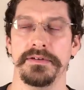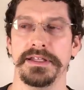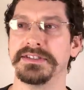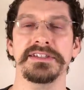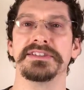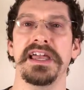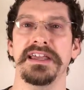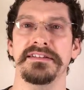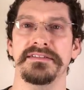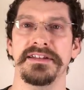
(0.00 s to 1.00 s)
It's
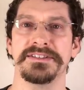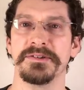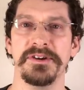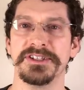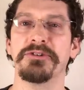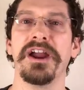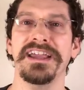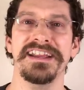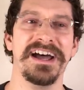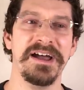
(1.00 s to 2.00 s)
insane. It's
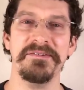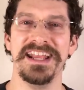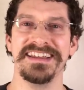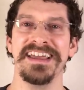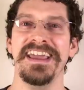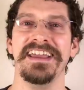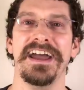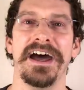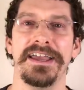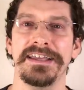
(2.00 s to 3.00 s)
great. I mean,
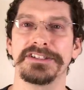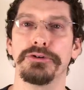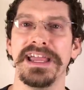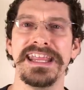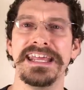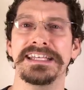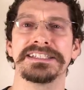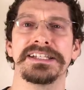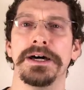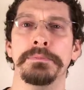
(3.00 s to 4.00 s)
it's great in
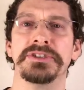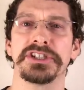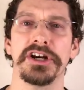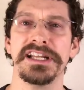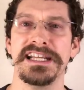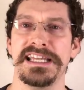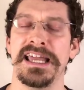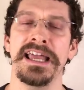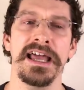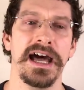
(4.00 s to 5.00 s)
its absurdity.